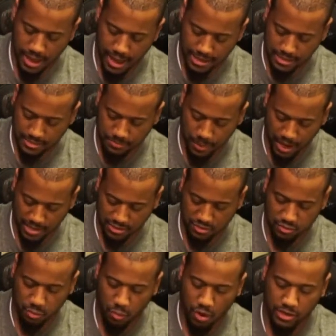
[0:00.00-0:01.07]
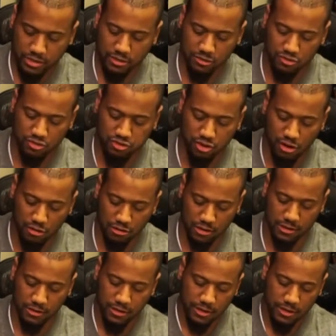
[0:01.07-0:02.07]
Xbox One controller.